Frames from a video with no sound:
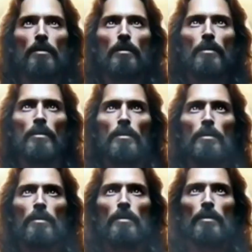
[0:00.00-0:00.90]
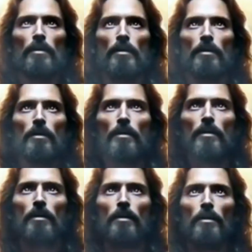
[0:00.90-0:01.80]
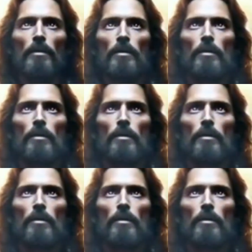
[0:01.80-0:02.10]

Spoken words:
the rain came. Genesis